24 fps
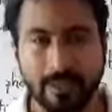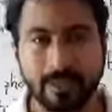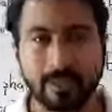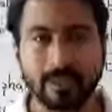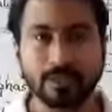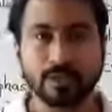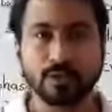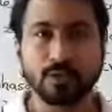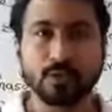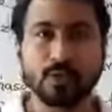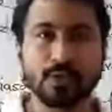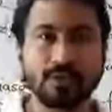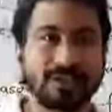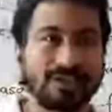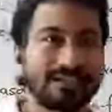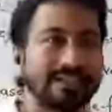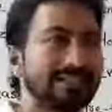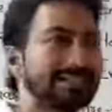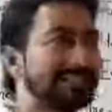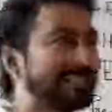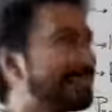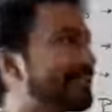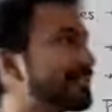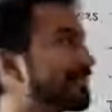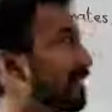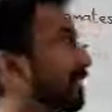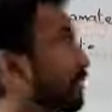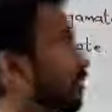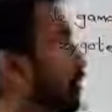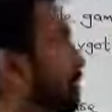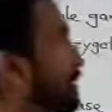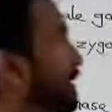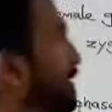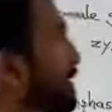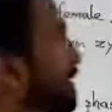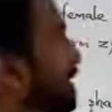So they are said
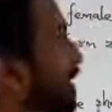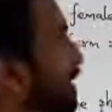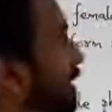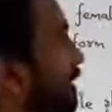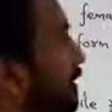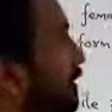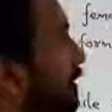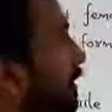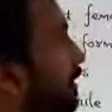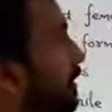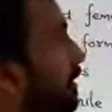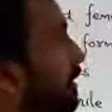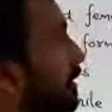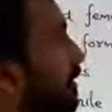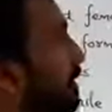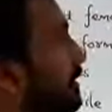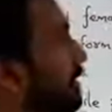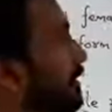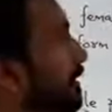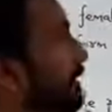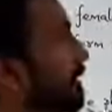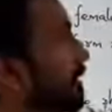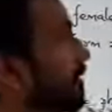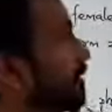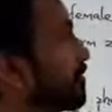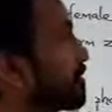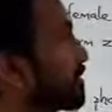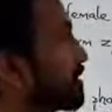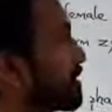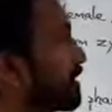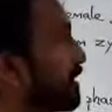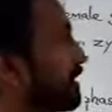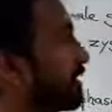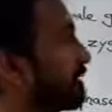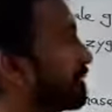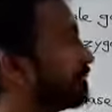to be the
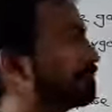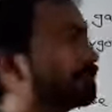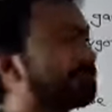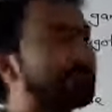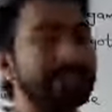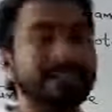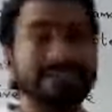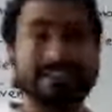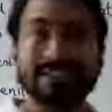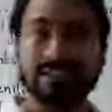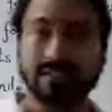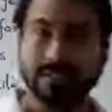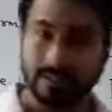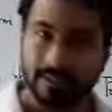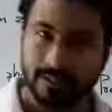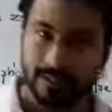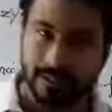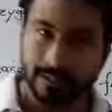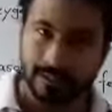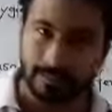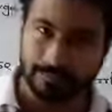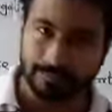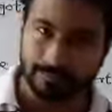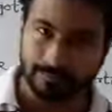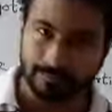continuous breeders.